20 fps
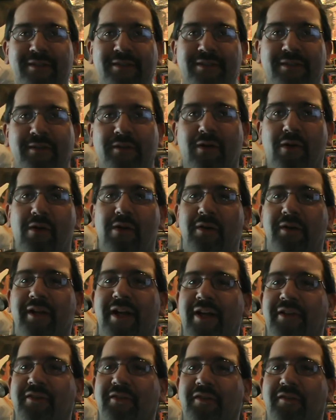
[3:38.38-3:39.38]
So all
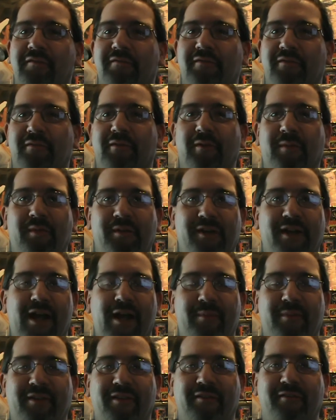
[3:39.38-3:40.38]
kinds of love for
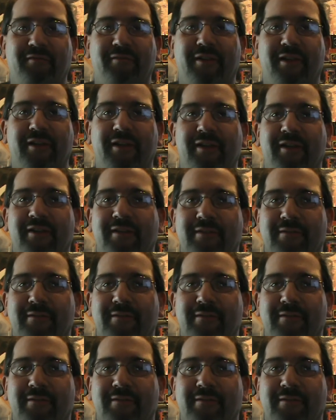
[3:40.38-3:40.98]
RoboCop in this flick.